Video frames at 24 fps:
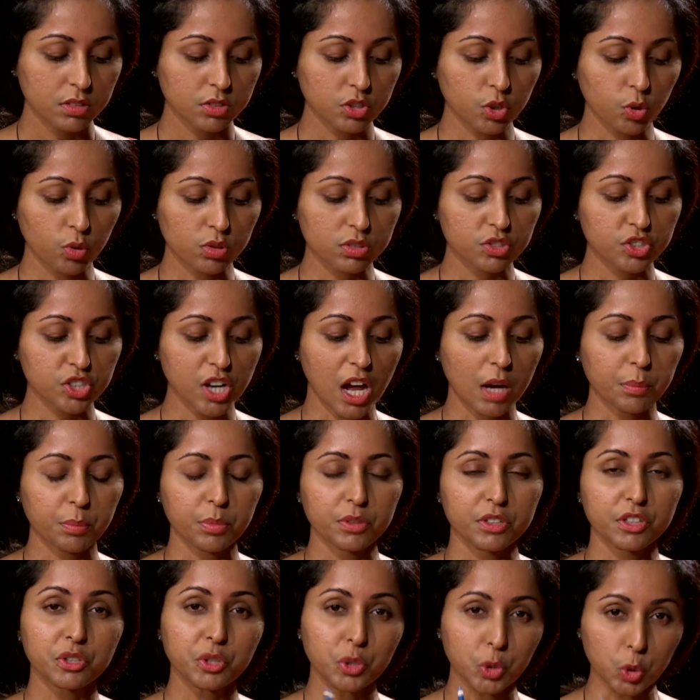Don't
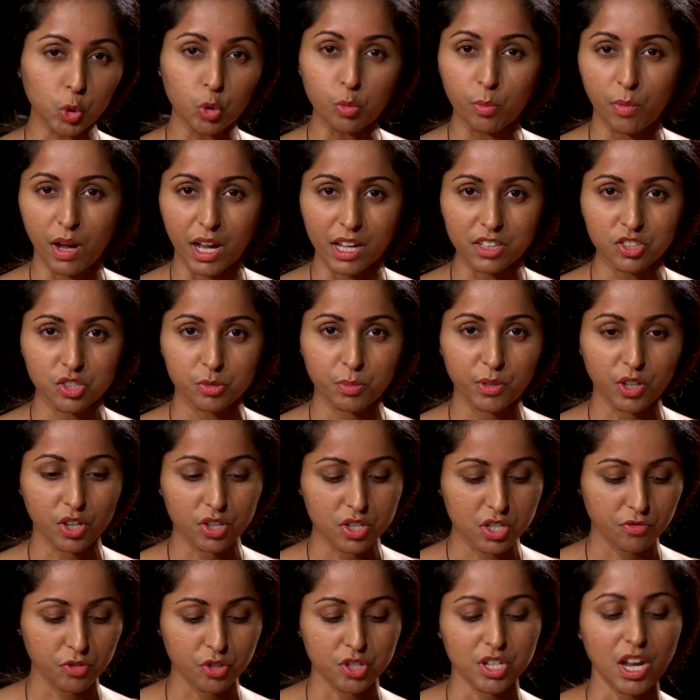sharpen it too much,
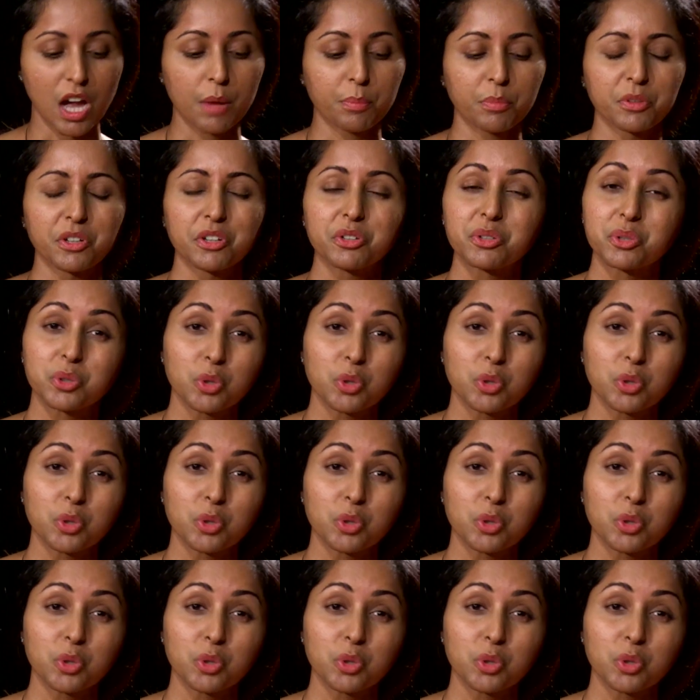because if you sharpen it